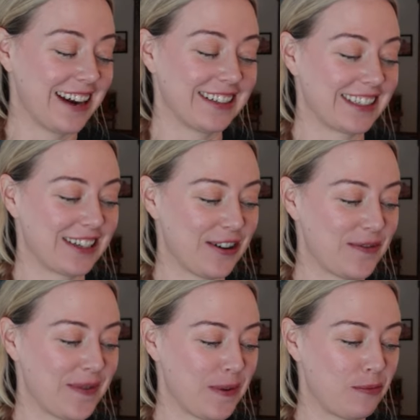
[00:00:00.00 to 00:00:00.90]
I just
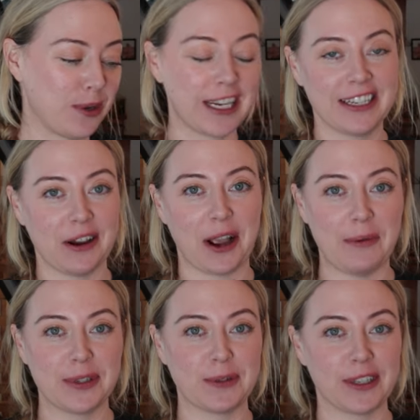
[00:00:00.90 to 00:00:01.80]
hope
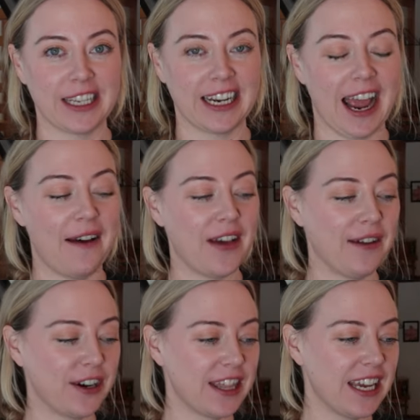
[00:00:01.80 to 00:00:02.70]
booking.com is really gonna have
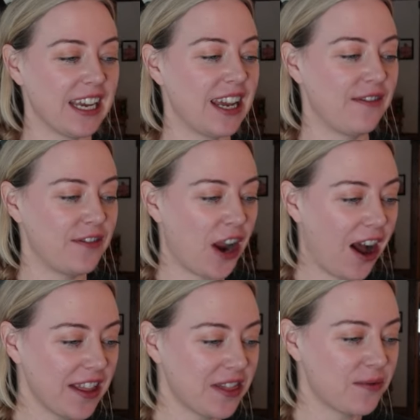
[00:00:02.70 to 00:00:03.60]
everything. If
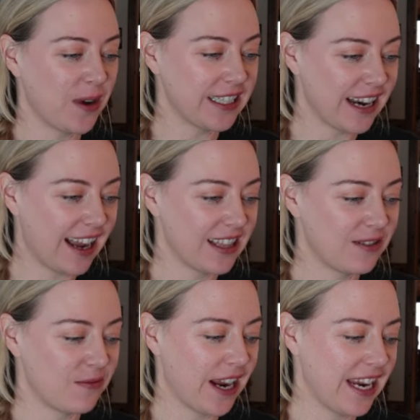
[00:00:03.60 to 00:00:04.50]
not, the West
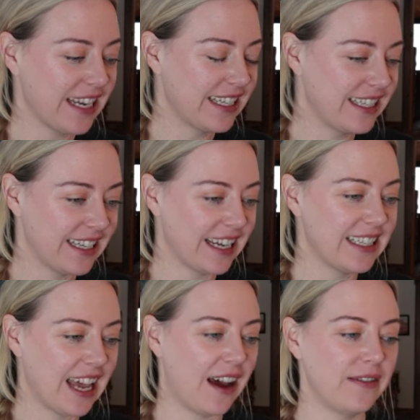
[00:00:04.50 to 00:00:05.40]
Highland Way
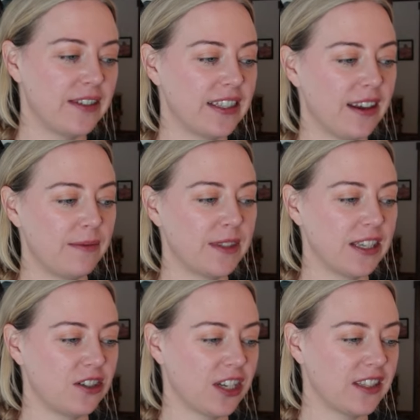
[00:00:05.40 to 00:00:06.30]
does have some
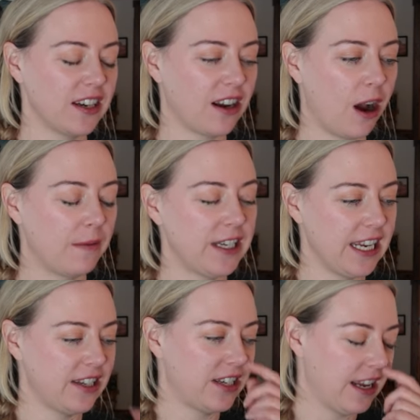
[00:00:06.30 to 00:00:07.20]
suggested
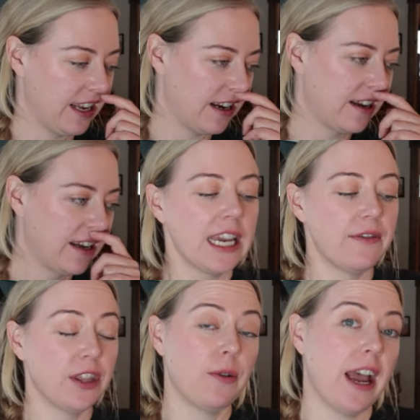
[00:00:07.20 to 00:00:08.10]
accommodation.
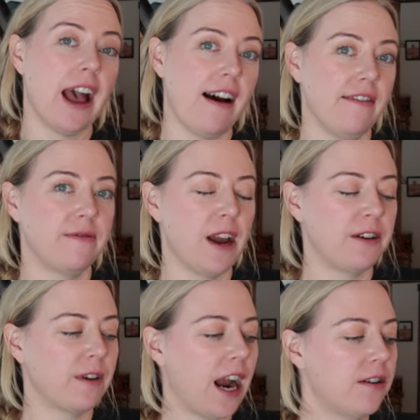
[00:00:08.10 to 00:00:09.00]
Even though I have my
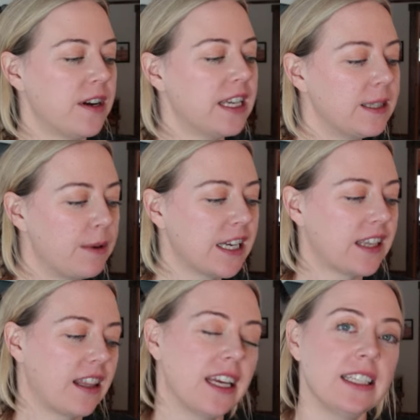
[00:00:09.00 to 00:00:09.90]
route, it's because
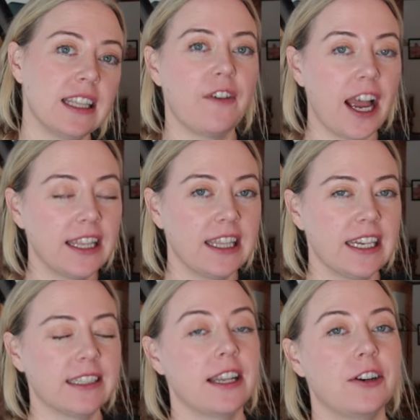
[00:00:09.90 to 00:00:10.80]
I like to find
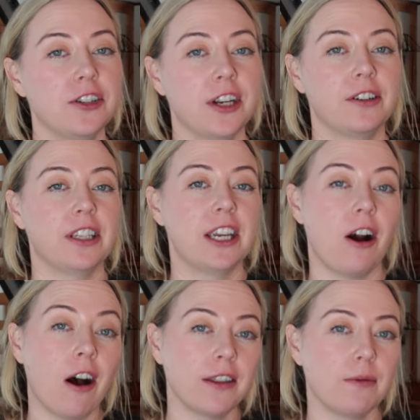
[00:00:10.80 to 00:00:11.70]
things that are generally
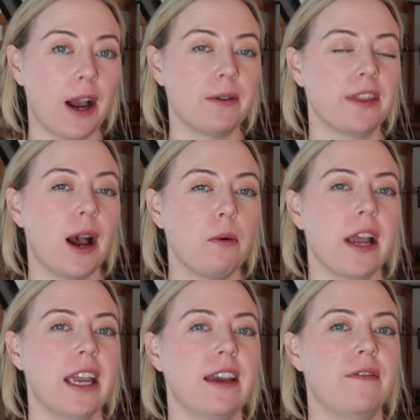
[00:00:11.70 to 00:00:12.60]
on the route. That
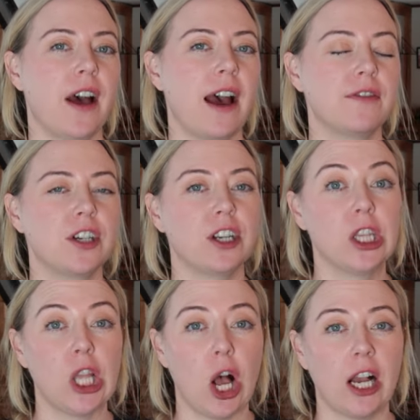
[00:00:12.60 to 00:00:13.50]
way, if after a
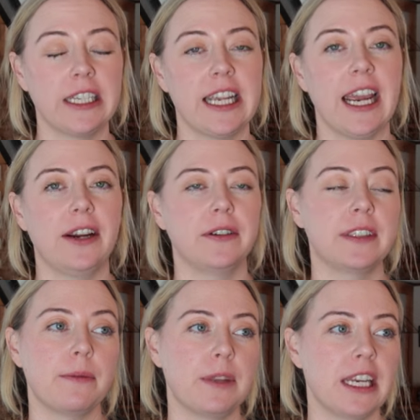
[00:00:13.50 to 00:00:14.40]
long day or
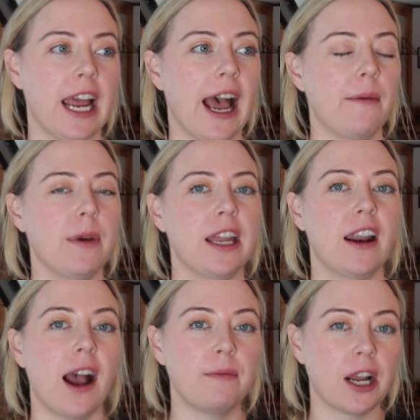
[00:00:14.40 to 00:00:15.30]
something
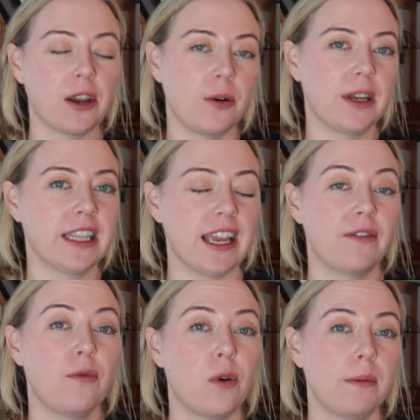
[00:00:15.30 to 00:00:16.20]
happened, I'm not going like
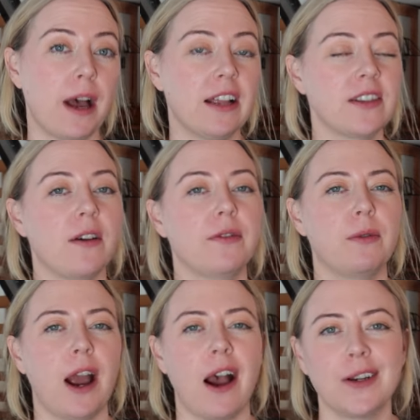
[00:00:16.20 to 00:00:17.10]
4 miles off the
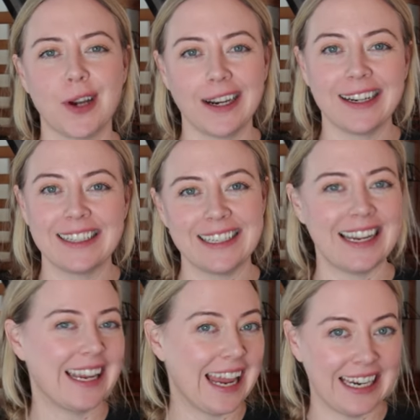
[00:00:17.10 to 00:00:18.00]
route. I try not to
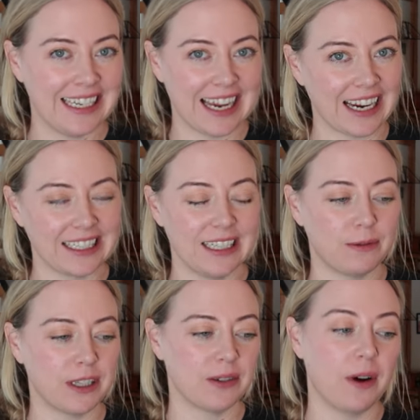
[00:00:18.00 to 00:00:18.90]
take any taxis
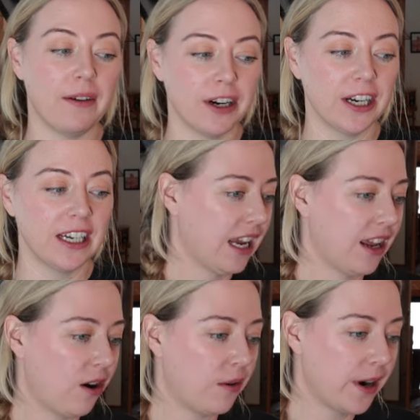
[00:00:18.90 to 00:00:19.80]
whatsoever.
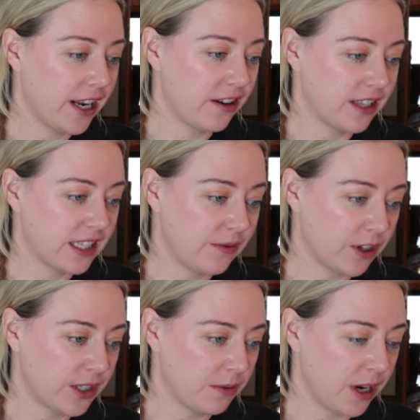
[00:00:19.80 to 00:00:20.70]
And already on this
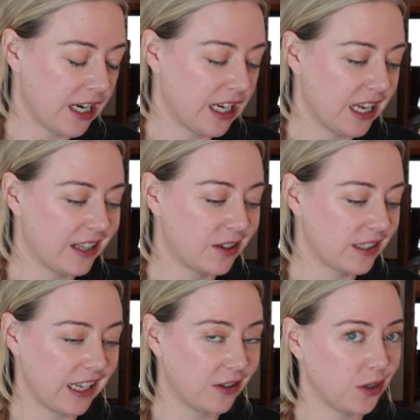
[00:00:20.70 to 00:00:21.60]
first one, it looks
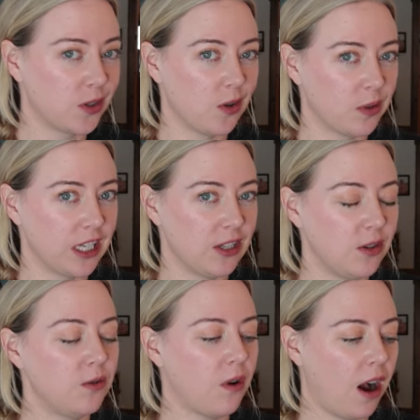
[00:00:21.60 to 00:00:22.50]
like there's only
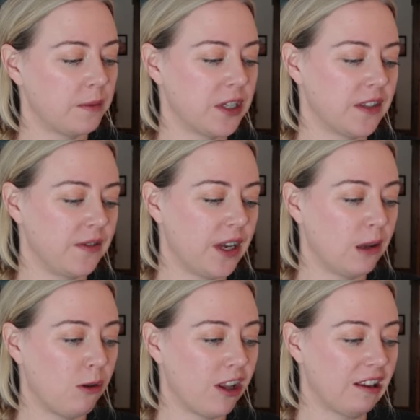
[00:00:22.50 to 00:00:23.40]
2 options
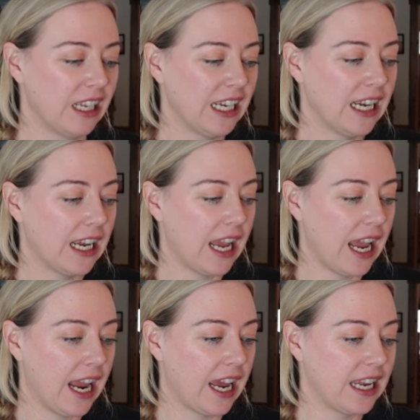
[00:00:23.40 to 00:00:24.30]
available.
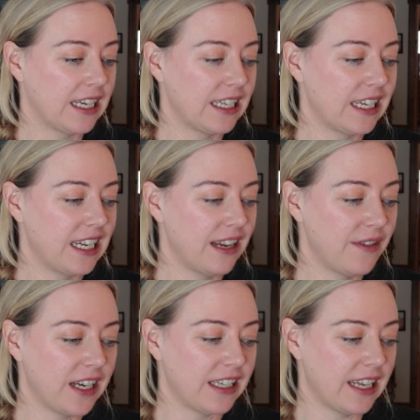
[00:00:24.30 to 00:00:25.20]
And
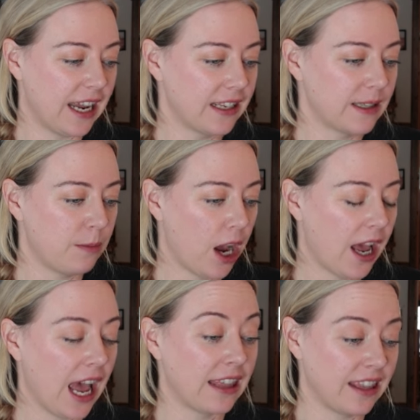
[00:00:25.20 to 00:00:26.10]
even a tent
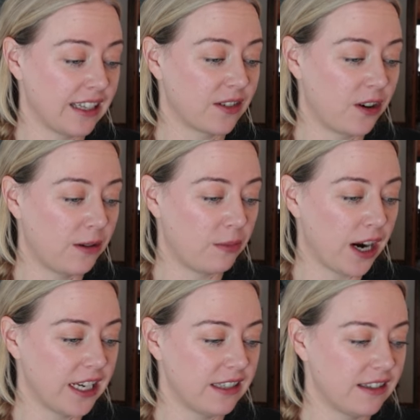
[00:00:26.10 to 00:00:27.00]
spot at this current
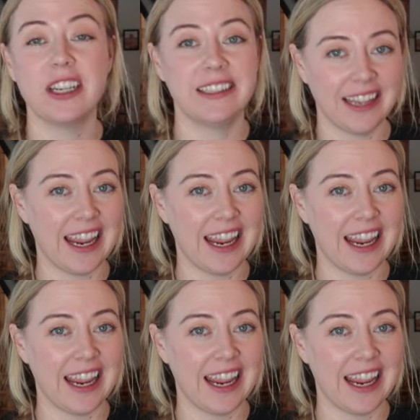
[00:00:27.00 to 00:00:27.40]
price is